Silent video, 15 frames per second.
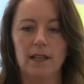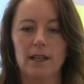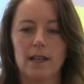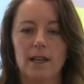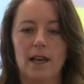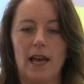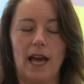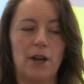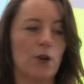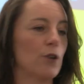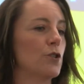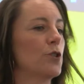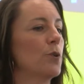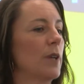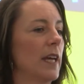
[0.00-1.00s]
My whole
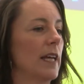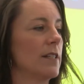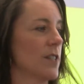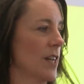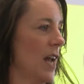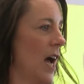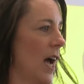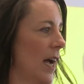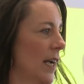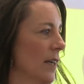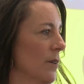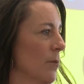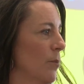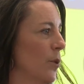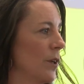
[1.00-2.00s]
philosophy is about doing it
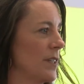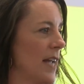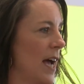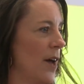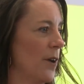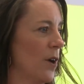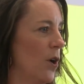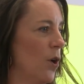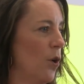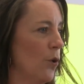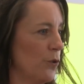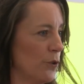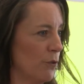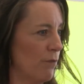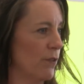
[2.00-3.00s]
yourself, and
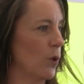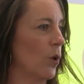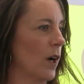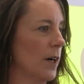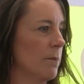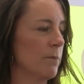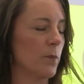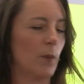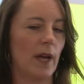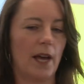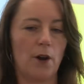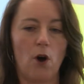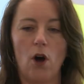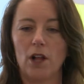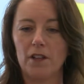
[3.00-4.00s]
that applies
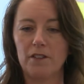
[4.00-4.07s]
to every